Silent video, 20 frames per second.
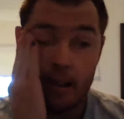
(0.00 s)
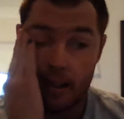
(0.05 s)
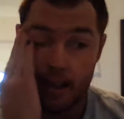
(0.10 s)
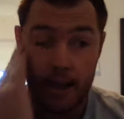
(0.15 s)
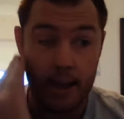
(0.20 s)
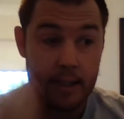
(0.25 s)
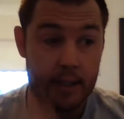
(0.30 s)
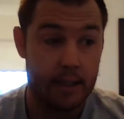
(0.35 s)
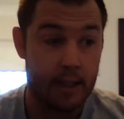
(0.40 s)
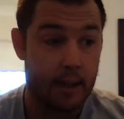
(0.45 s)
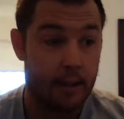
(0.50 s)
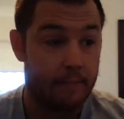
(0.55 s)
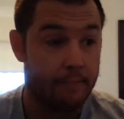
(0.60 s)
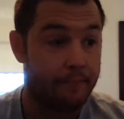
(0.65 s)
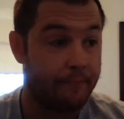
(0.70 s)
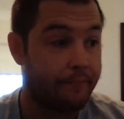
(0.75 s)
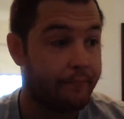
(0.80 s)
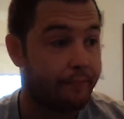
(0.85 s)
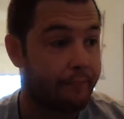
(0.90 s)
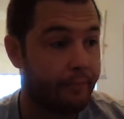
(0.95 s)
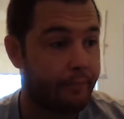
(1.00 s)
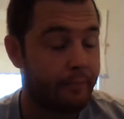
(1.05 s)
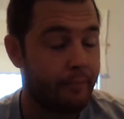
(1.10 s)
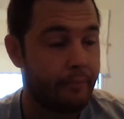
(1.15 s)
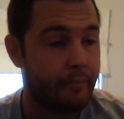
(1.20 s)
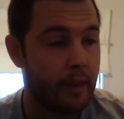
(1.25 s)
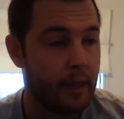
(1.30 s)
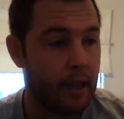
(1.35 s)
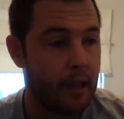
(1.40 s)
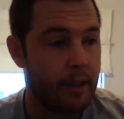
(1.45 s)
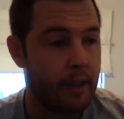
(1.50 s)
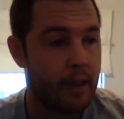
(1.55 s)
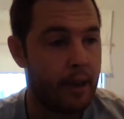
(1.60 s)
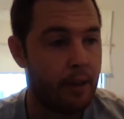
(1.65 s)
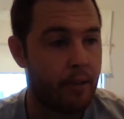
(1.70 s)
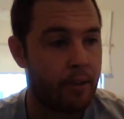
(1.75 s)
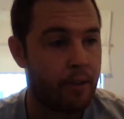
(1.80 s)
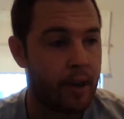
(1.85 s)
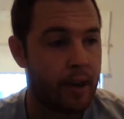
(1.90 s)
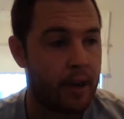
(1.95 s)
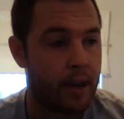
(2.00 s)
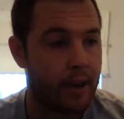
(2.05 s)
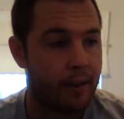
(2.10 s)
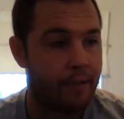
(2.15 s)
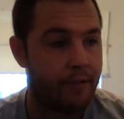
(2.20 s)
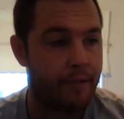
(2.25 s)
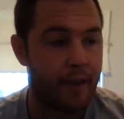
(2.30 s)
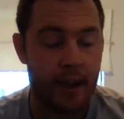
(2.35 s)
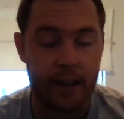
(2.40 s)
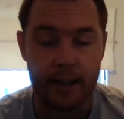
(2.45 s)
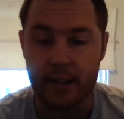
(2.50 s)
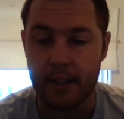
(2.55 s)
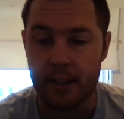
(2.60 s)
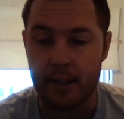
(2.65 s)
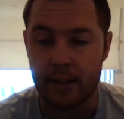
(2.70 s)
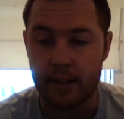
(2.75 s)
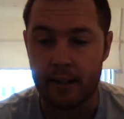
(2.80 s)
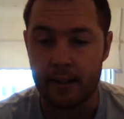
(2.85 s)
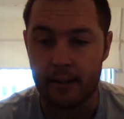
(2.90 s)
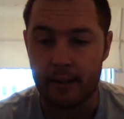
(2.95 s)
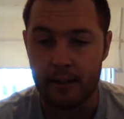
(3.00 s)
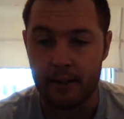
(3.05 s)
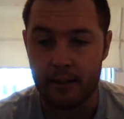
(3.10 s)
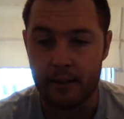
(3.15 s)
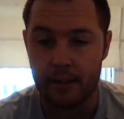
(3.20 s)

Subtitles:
that are really affecting